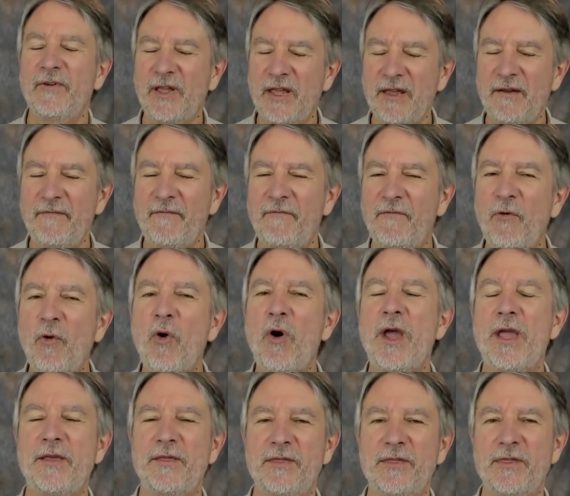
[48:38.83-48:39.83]
give
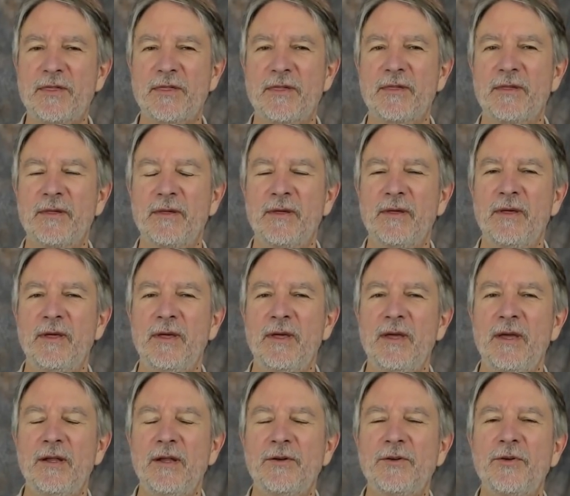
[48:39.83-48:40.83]
voice
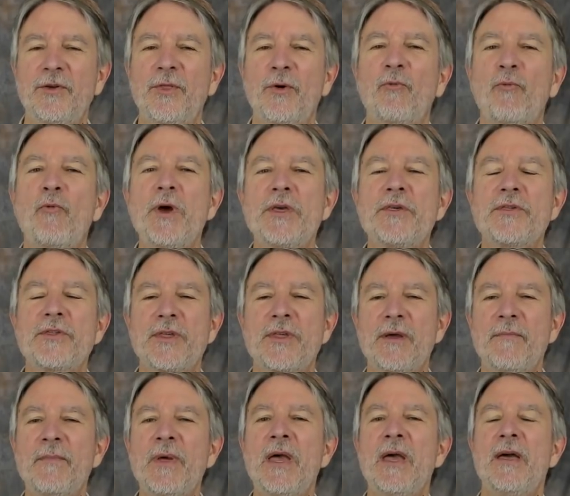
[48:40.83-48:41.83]
to the
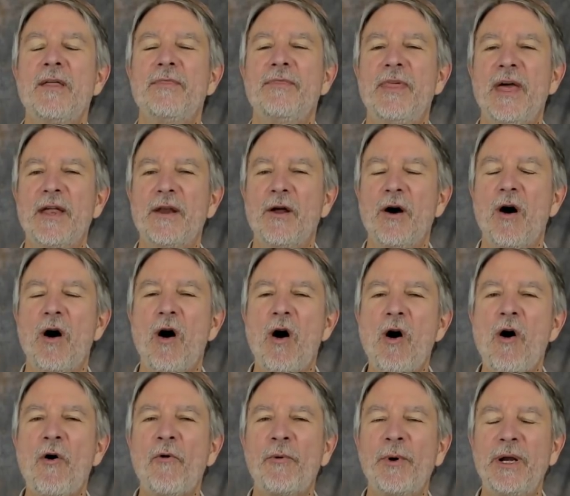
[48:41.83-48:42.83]
wisdom that
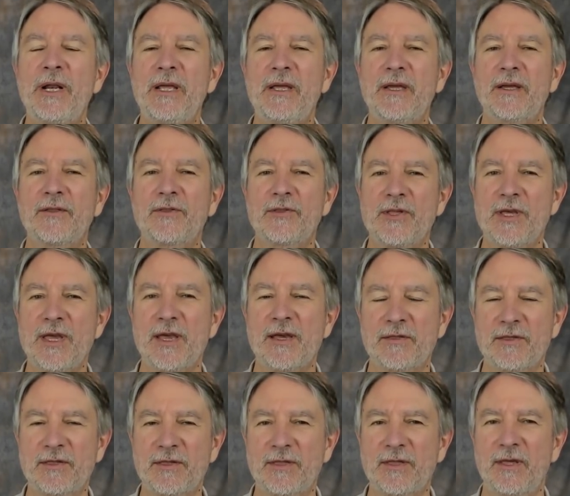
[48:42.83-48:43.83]
already
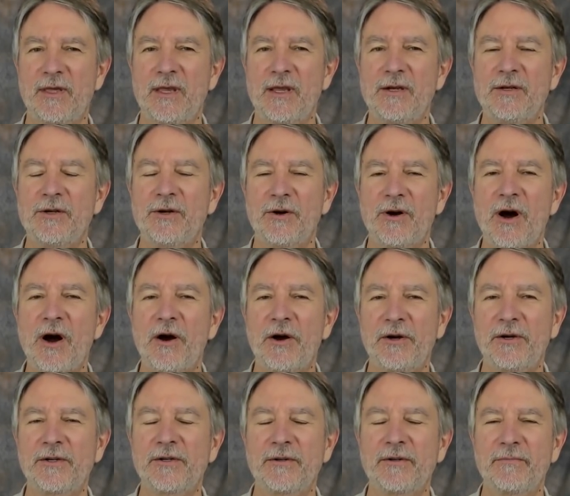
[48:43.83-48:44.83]
exists in your
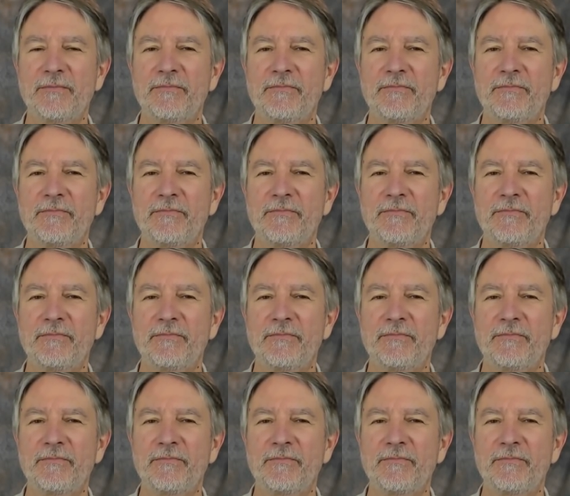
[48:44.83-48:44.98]
heart.